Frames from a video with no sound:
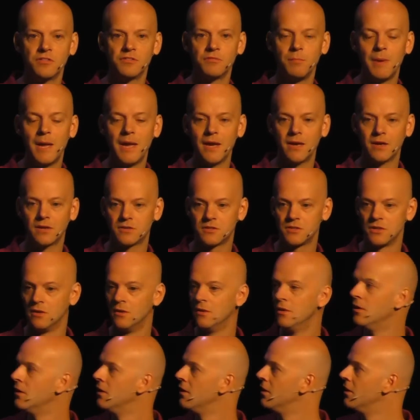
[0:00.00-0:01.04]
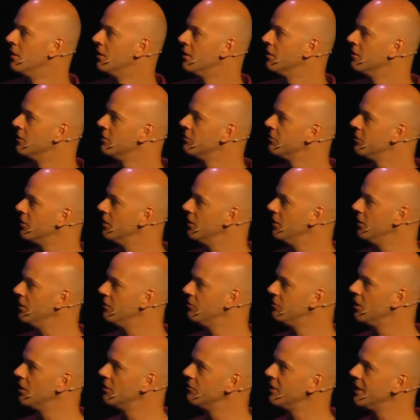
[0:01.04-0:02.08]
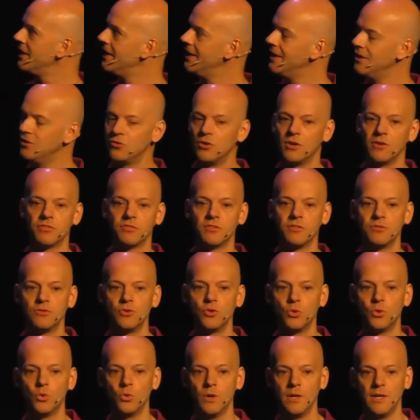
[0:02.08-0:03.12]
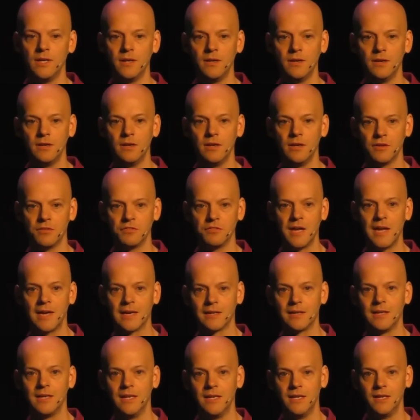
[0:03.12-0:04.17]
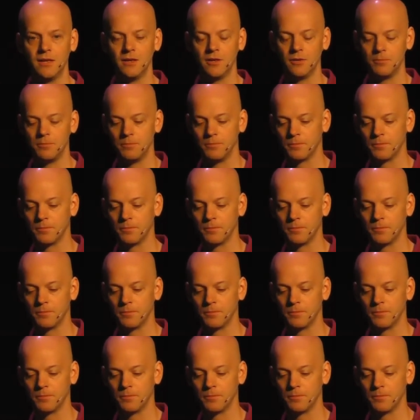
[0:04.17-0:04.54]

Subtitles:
expect. So if you have any interest at all in exactly